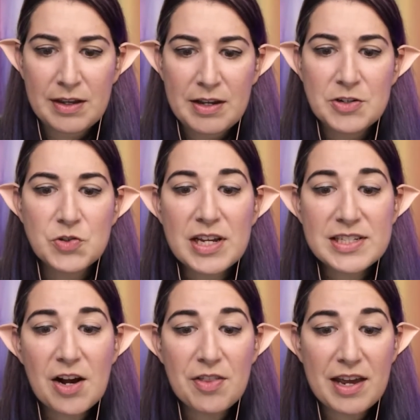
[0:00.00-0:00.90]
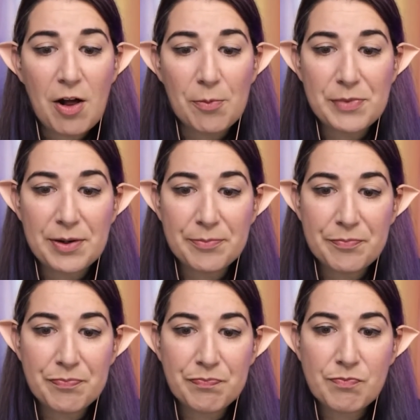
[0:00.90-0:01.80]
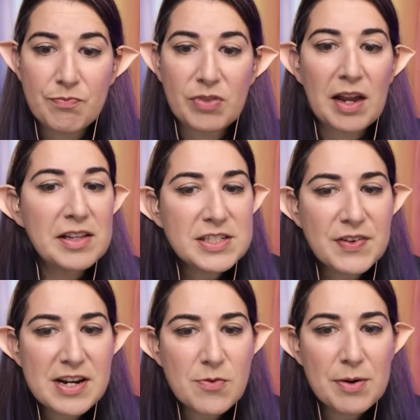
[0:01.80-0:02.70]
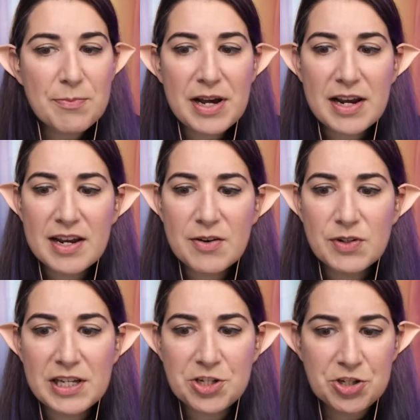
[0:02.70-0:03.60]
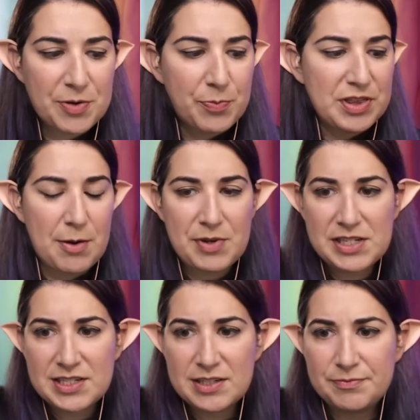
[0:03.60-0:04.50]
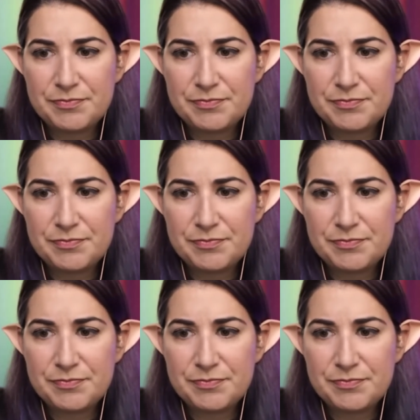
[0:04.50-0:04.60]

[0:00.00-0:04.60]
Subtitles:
So that's how they help me. Well, let's find out what my relationship with them is.